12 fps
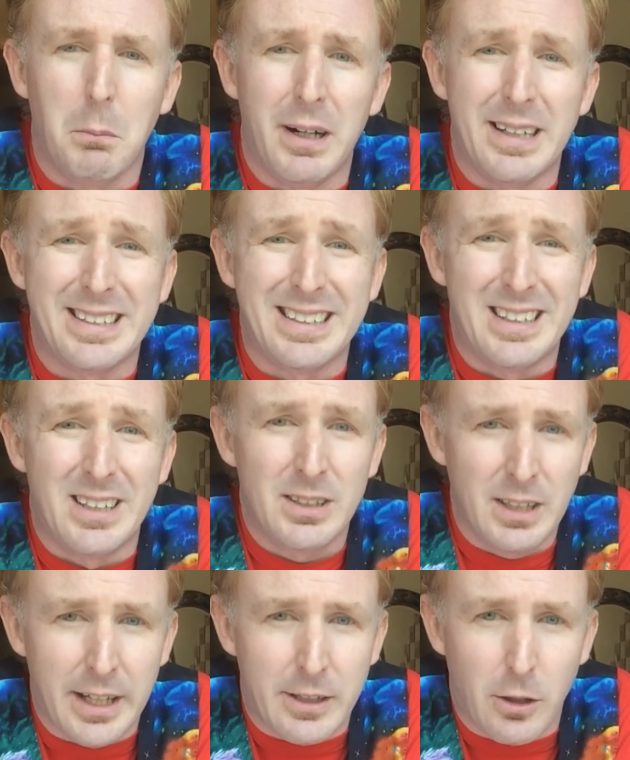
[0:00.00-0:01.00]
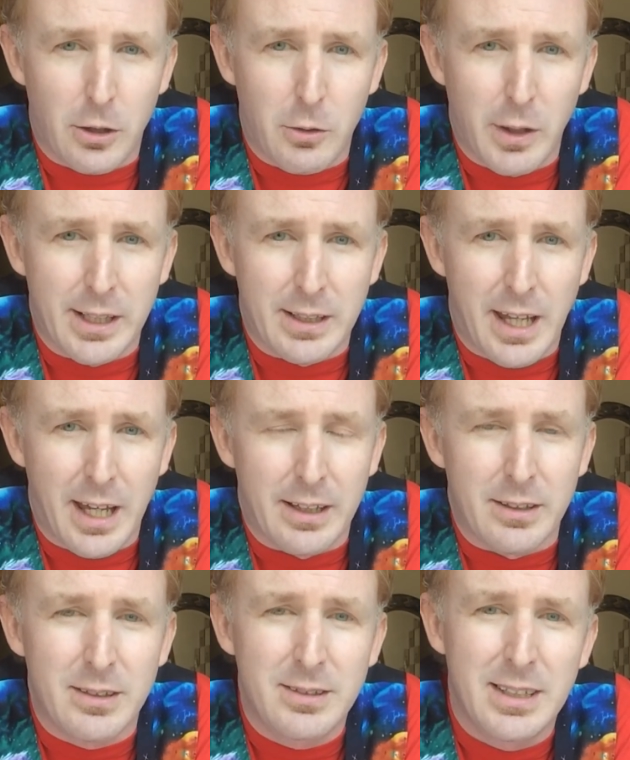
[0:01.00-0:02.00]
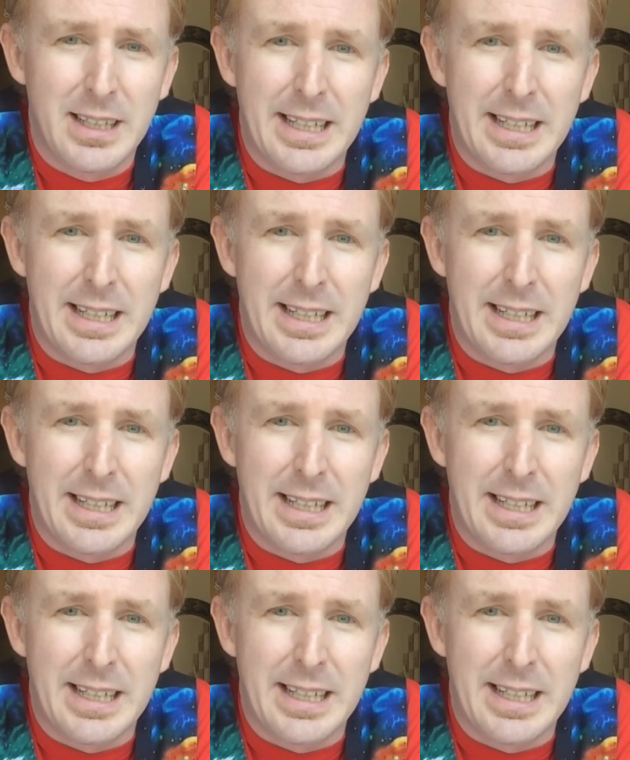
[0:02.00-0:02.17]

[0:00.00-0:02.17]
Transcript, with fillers: But unlike our Grand Canyon,